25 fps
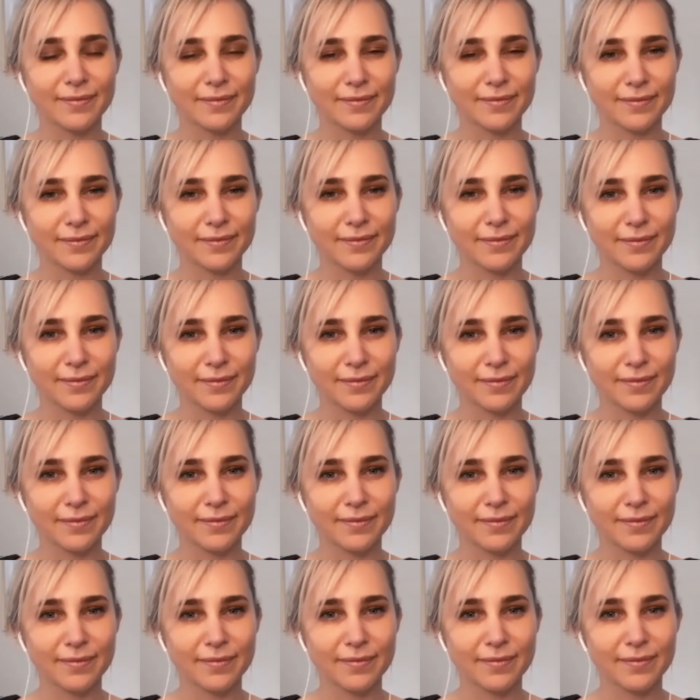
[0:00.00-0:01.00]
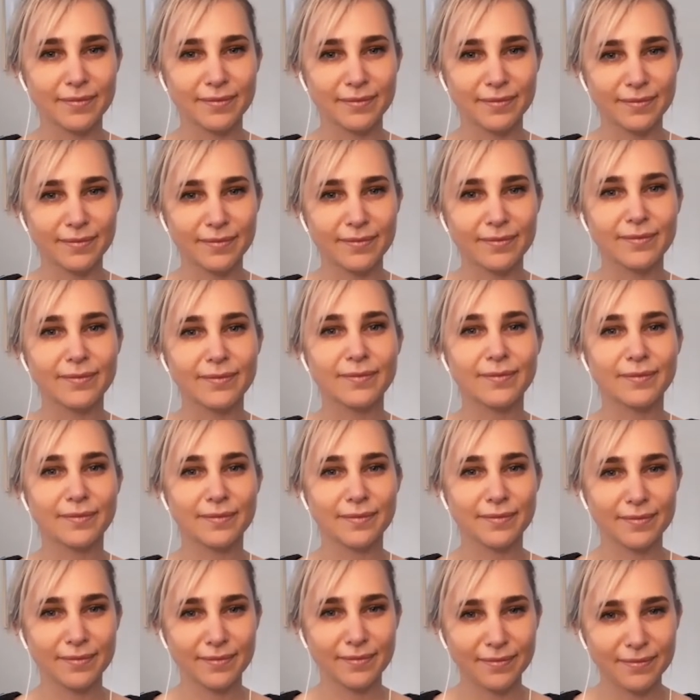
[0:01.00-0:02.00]

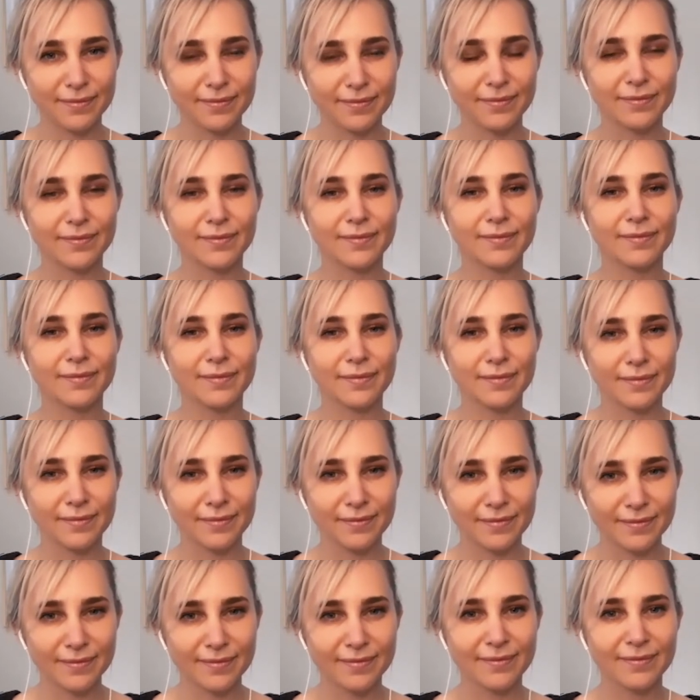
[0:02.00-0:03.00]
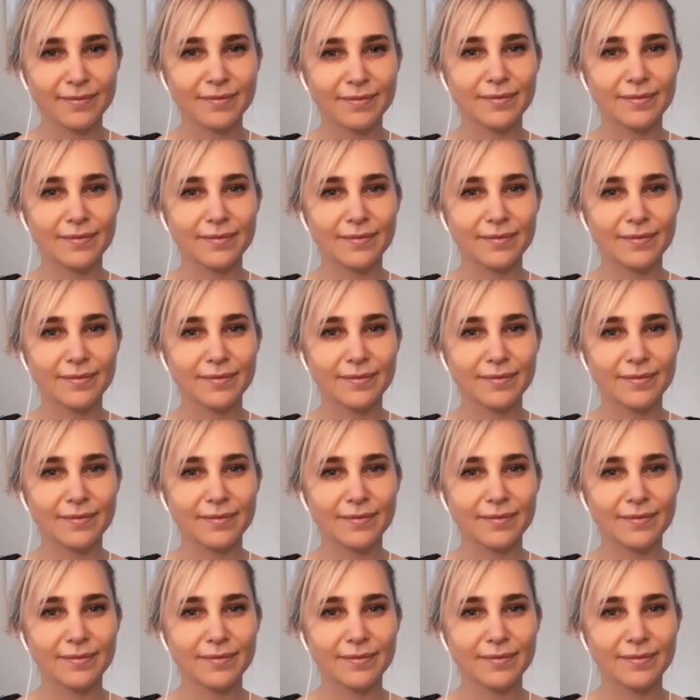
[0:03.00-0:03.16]
This person isn't speaking.